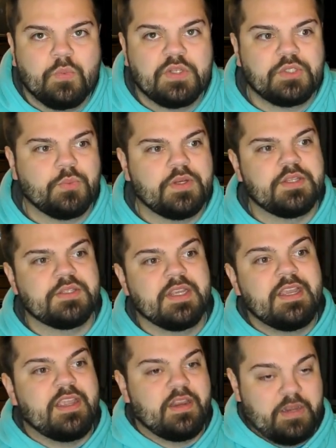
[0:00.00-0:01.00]
which was
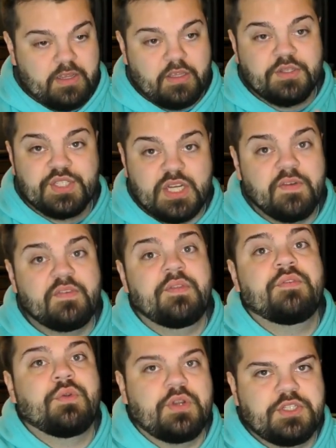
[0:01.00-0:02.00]
in a
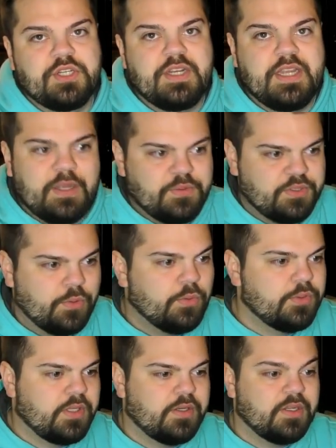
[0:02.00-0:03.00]
conservative Christian
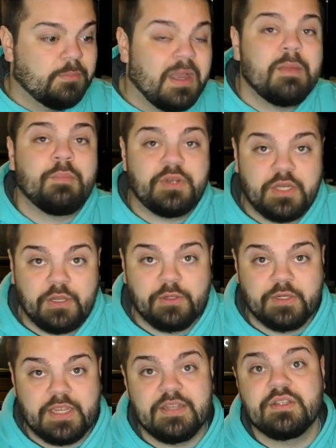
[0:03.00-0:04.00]
household, and in my
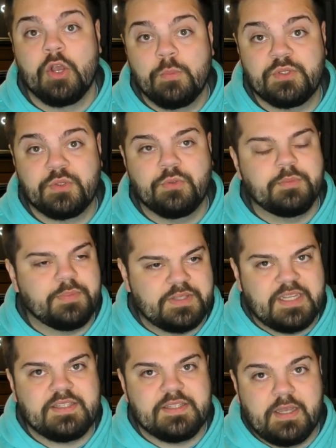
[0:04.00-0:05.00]
particular case, homeschooled, but
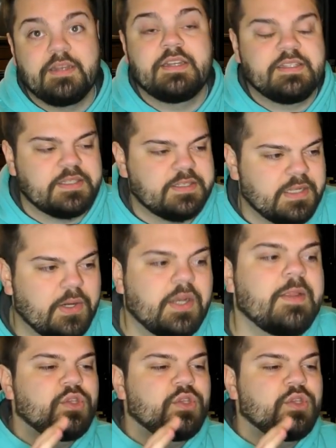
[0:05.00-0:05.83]
that's not necessary,